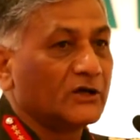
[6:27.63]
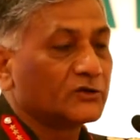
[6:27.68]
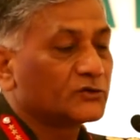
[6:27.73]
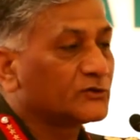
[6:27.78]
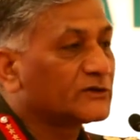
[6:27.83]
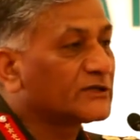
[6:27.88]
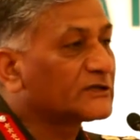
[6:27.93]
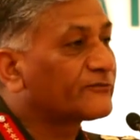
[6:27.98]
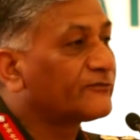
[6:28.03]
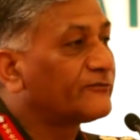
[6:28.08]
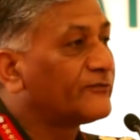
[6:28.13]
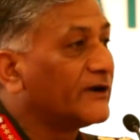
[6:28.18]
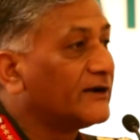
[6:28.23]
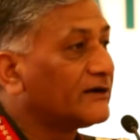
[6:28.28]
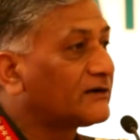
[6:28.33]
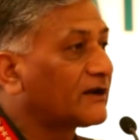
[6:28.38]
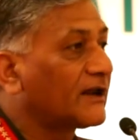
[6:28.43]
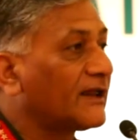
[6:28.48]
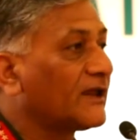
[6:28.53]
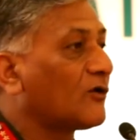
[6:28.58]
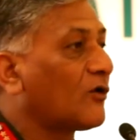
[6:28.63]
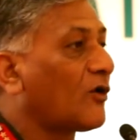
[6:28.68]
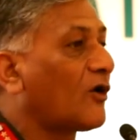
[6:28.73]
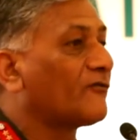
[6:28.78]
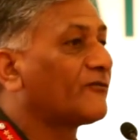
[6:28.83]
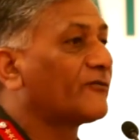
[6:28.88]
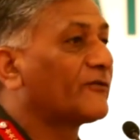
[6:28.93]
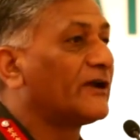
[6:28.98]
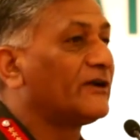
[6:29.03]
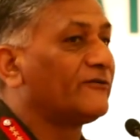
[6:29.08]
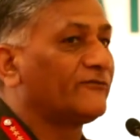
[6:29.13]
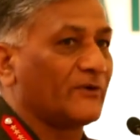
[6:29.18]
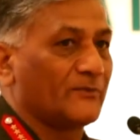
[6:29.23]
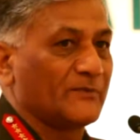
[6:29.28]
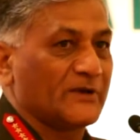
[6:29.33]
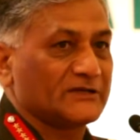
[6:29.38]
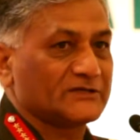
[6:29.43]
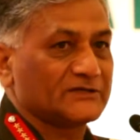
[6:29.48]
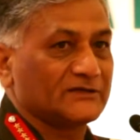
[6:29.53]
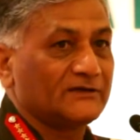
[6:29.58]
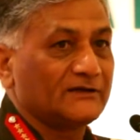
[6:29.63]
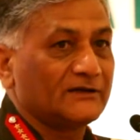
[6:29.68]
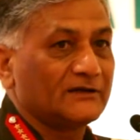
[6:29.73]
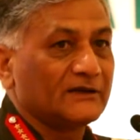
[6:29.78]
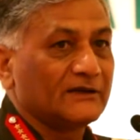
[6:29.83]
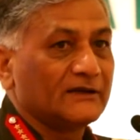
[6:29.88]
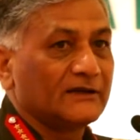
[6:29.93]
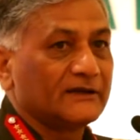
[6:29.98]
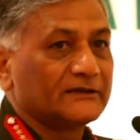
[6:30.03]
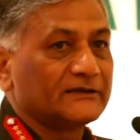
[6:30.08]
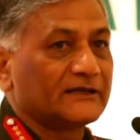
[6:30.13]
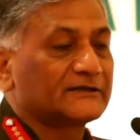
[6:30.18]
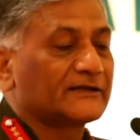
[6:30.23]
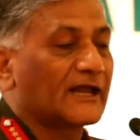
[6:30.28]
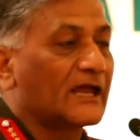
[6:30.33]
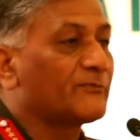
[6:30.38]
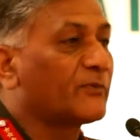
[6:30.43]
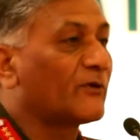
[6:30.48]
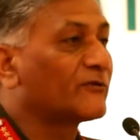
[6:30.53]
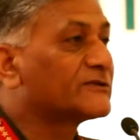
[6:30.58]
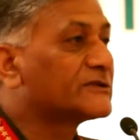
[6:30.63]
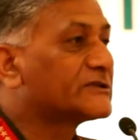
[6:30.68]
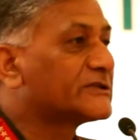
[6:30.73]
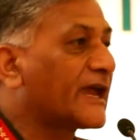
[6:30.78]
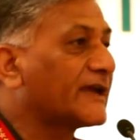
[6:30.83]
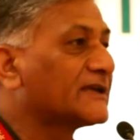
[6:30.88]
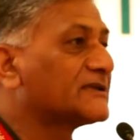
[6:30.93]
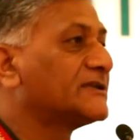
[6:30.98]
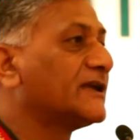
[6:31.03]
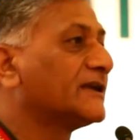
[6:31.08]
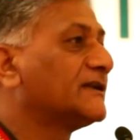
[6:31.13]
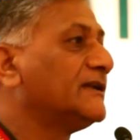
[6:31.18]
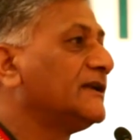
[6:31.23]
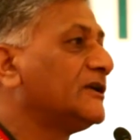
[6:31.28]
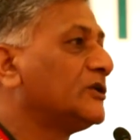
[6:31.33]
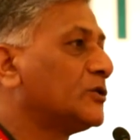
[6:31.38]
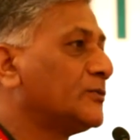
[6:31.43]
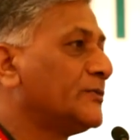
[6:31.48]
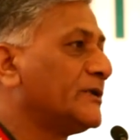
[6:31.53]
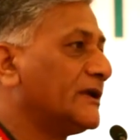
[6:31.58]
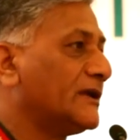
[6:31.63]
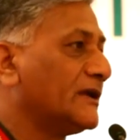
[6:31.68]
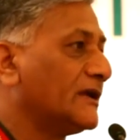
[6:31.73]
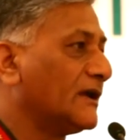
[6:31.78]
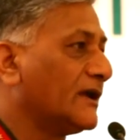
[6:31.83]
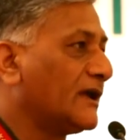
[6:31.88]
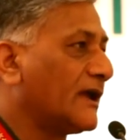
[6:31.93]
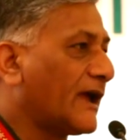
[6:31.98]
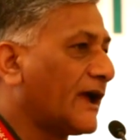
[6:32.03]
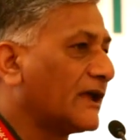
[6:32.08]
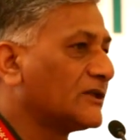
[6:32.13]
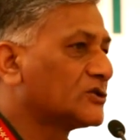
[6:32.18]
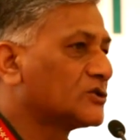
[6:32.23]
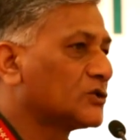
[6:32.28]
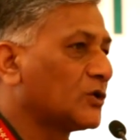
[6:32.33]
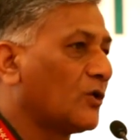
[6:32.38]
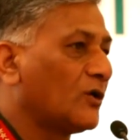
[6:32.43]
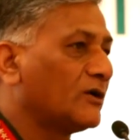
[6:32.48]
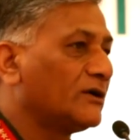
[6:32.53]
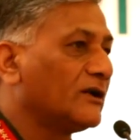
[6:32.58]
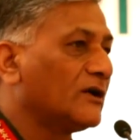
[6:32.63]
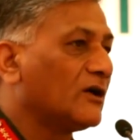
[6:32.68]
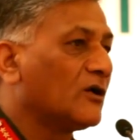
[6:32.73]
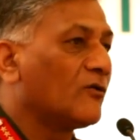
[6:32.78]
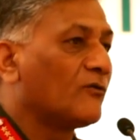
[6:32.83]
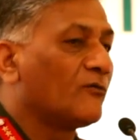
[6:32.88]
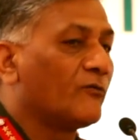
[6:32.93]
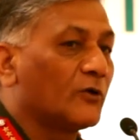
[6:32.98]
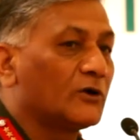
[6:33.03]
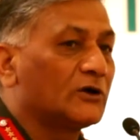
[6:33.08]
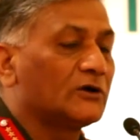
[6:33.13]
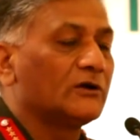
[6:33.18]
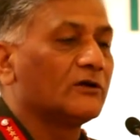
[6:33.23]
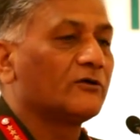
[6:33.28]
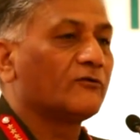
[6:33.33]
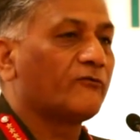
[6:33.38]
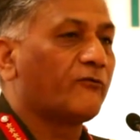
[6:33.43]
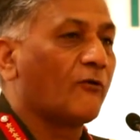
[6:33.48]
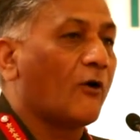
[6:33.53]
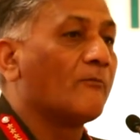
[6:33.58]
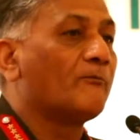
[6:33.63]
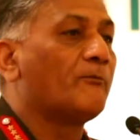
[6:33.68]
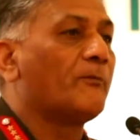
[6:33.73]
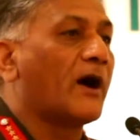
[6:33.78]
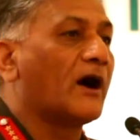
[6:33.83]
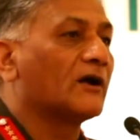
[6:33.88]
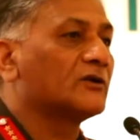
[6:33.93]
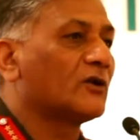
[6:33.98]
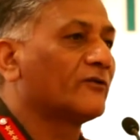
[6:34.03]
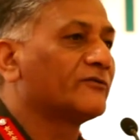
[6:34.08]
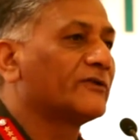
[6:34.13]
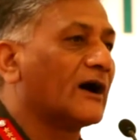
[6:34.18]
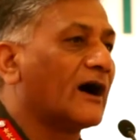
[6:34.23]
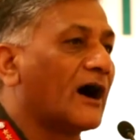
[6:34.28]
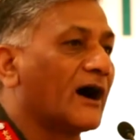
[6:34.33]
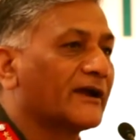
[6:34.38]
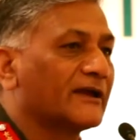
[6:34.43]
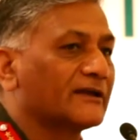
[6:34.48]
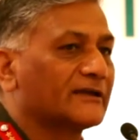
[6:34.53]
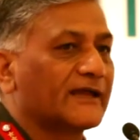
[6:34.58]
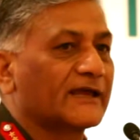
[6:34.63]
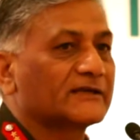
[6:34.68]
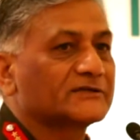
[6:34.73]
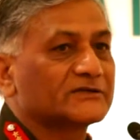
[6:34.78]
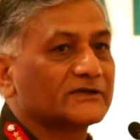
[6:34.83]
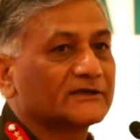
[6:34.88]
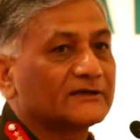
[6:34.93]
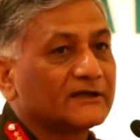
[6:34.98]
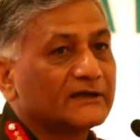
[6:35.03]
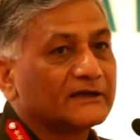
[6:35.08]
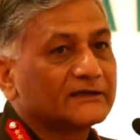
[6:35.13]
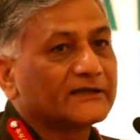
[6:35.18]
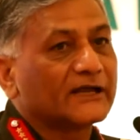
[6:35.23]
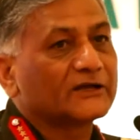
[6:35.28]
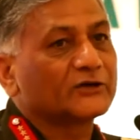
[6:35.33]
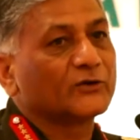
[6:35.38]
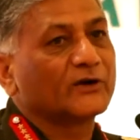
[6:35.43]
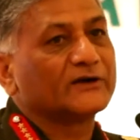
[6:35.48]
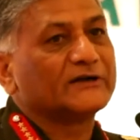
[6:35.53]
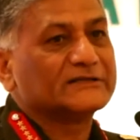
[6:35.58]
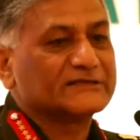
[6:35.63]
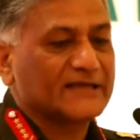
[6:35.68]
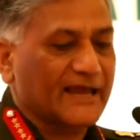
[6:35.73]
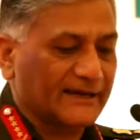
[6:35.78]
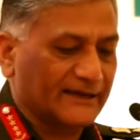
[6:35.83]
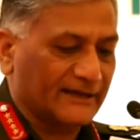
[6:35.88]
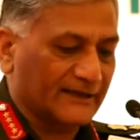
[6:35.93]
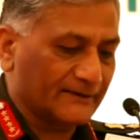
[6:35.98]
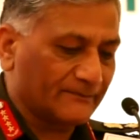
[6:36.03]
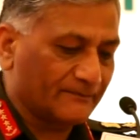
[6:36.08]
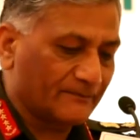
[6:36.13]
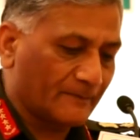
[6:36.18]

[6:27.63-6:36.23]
So this filtering of information, the type of checks that need to be ensured would form part of the architecture that you are designing.